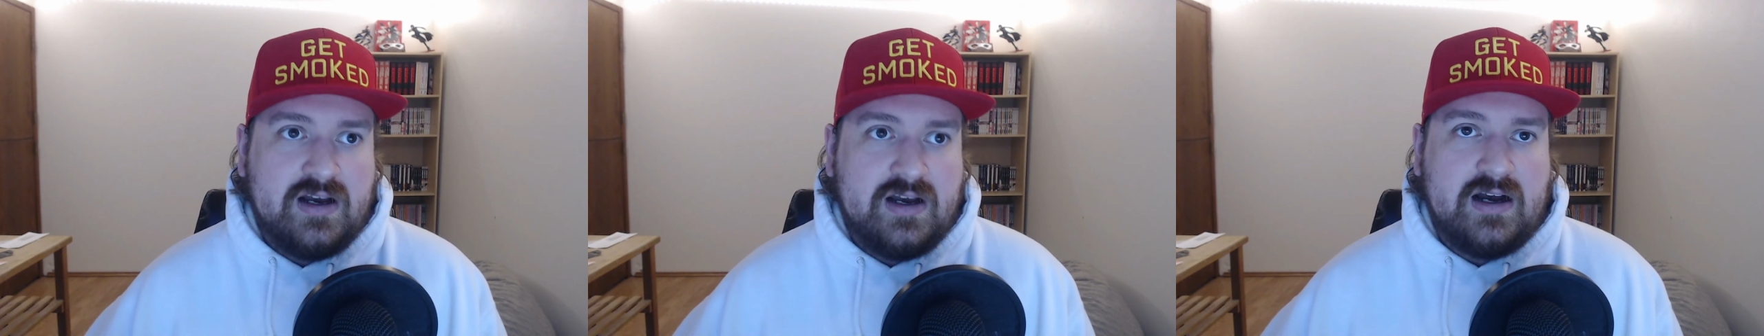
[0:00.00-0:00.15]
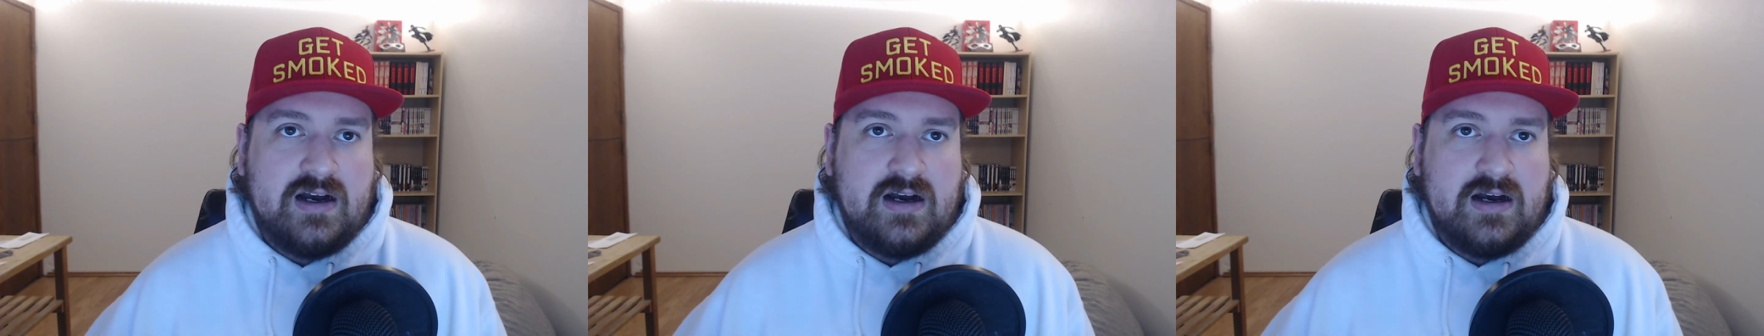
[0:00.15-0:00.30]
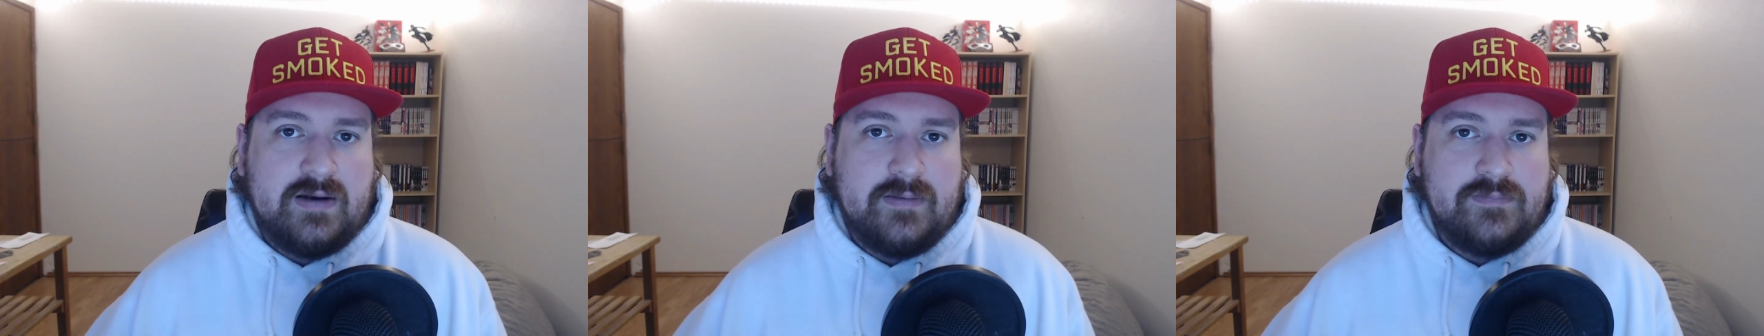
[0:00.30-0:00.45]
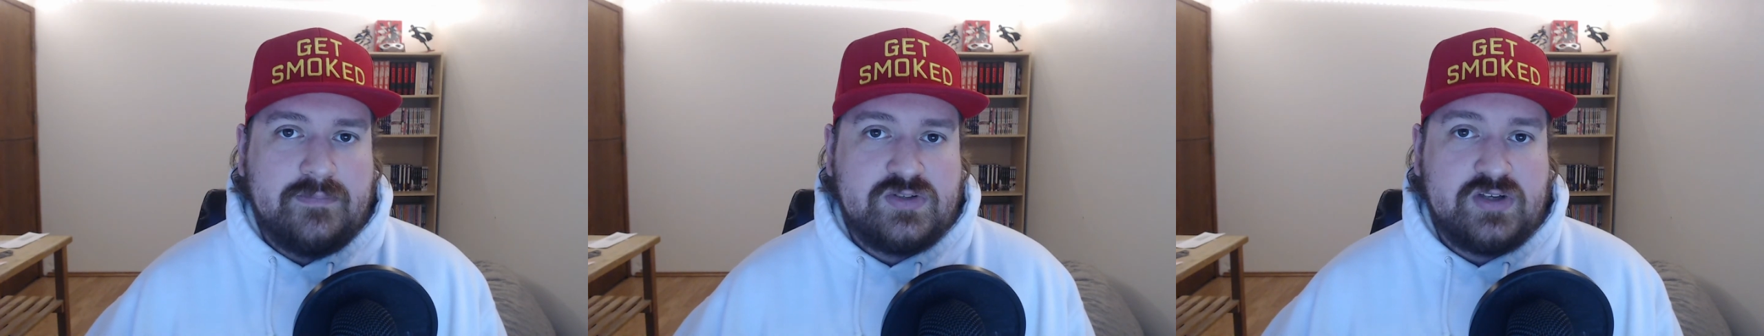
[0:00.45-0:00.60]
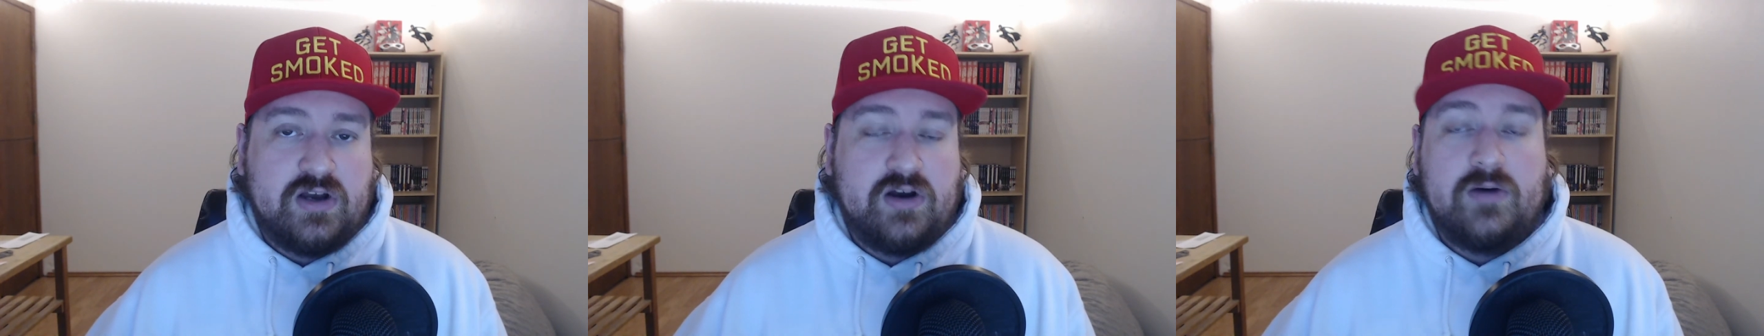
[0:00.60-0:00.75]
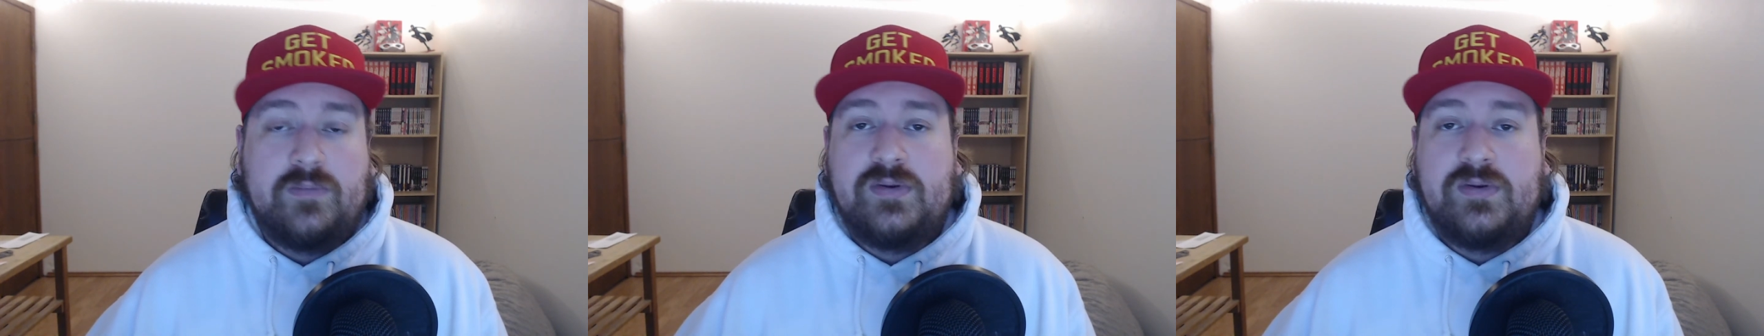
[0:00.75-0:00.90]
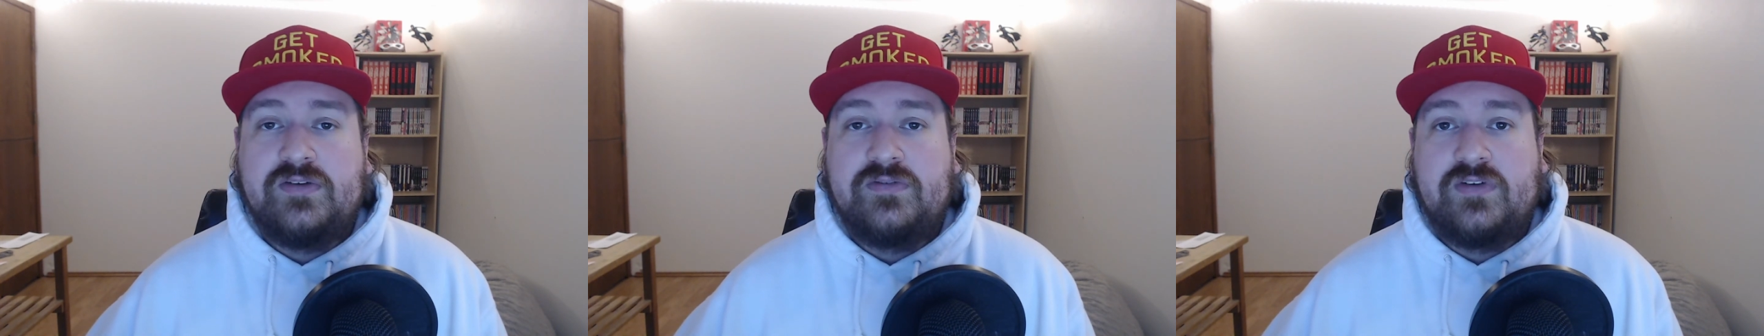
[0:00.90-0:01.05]
So I
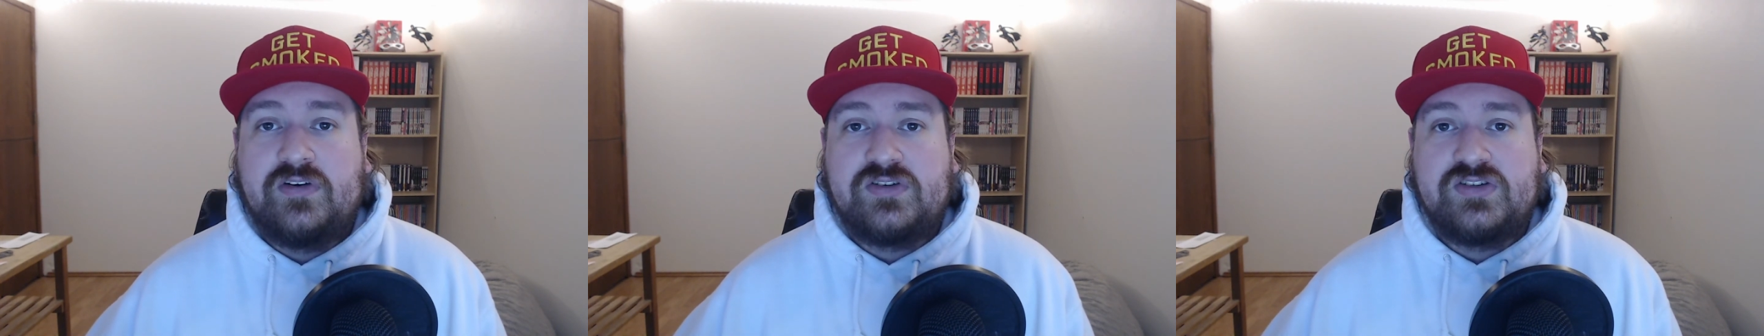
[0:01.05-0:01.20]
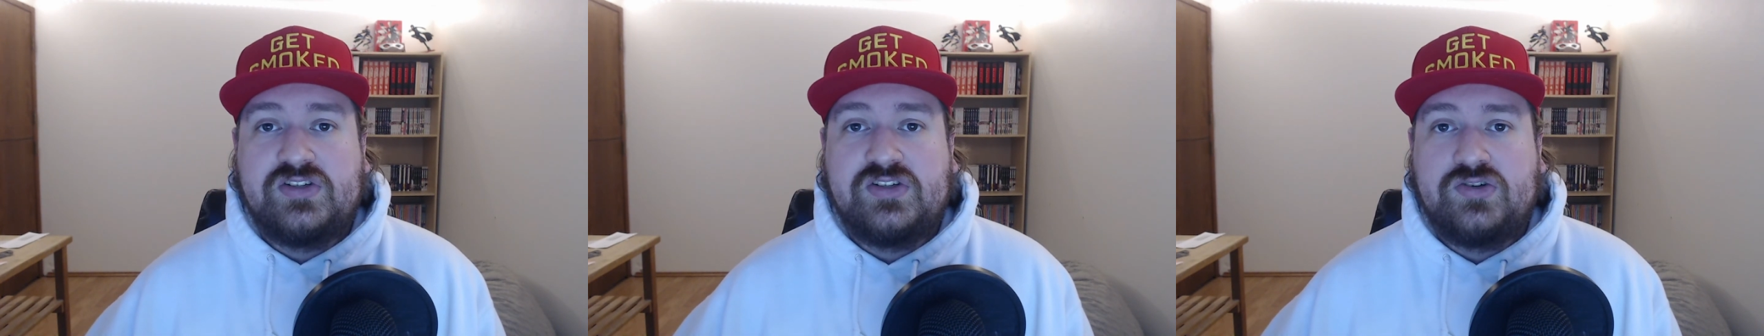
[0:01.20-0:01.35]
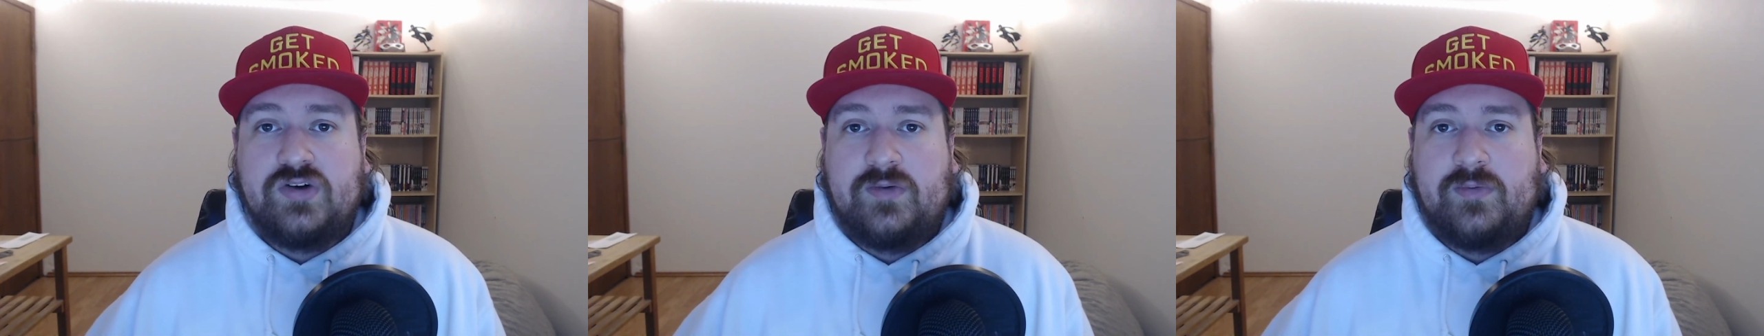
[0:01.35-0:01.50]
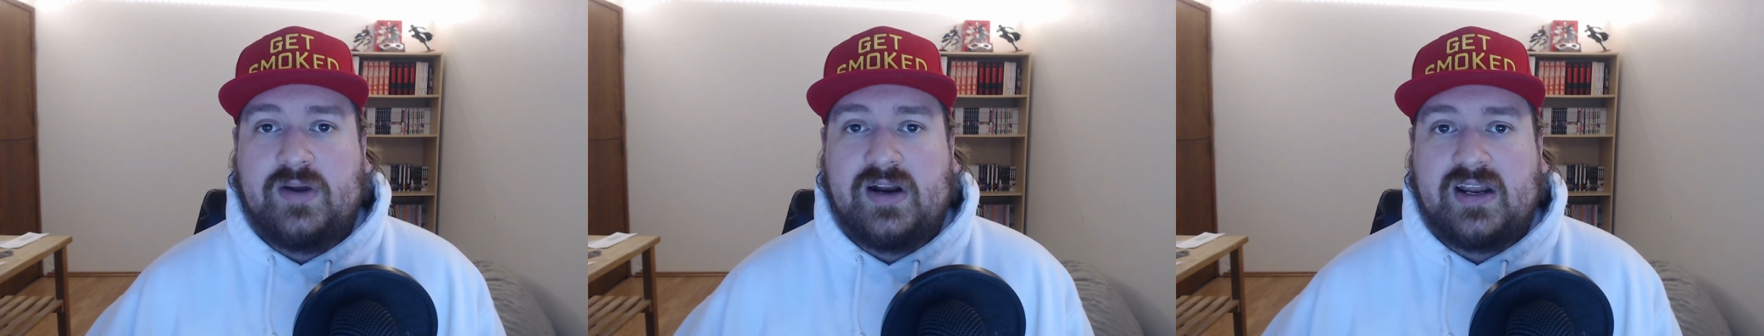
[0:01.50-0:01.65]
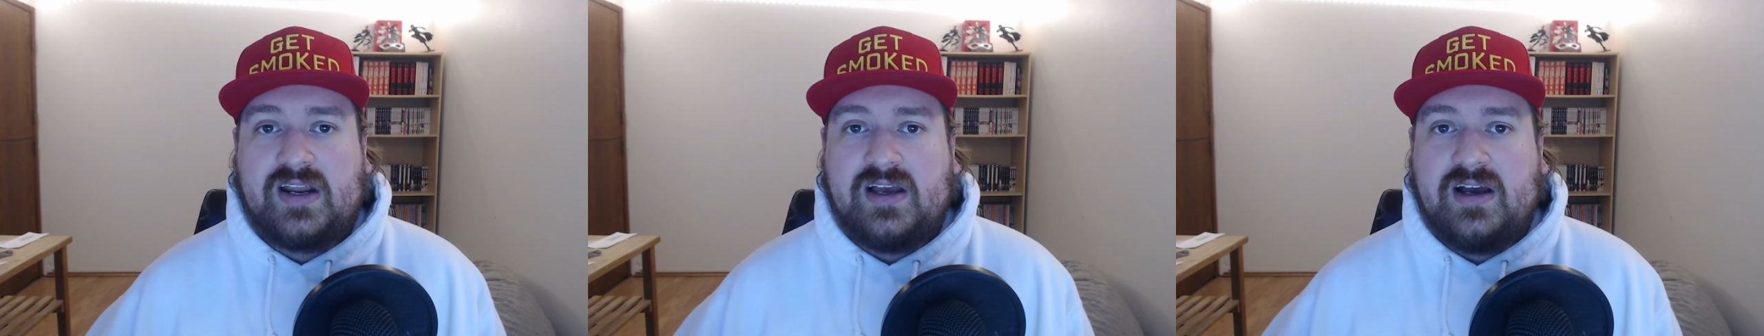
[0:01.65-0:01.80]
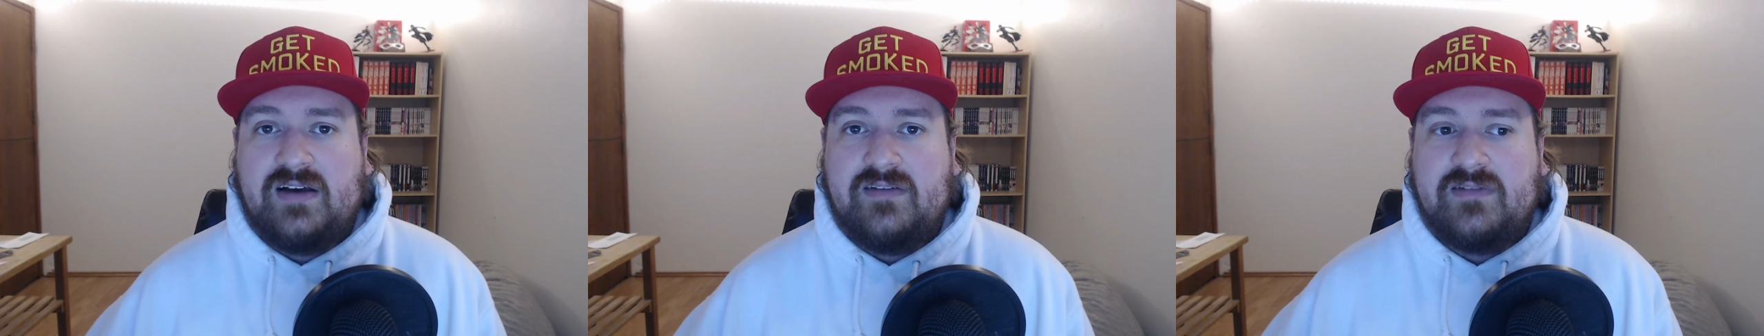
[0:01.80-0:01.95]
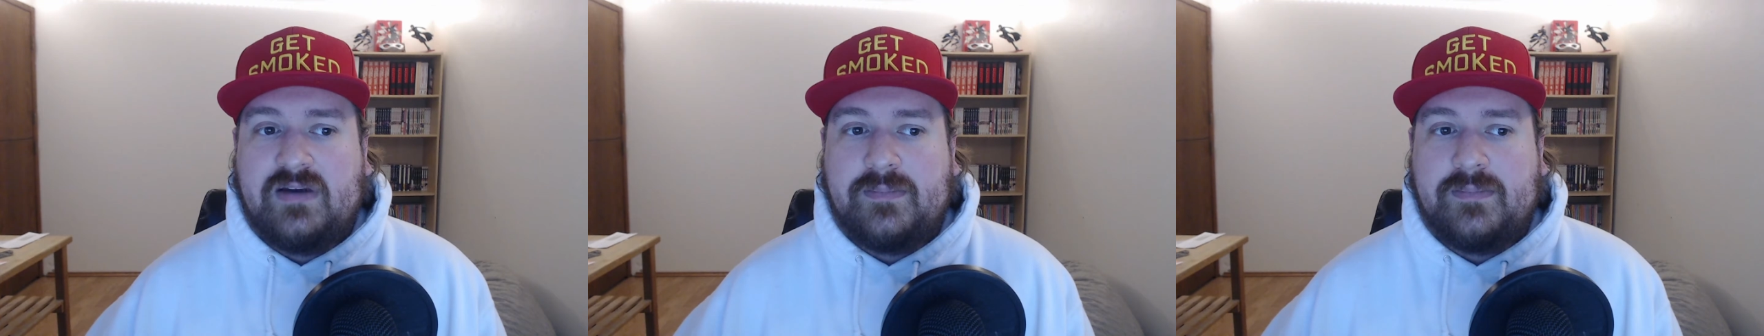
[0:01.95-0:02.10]
hope you folks enjoyed what I got.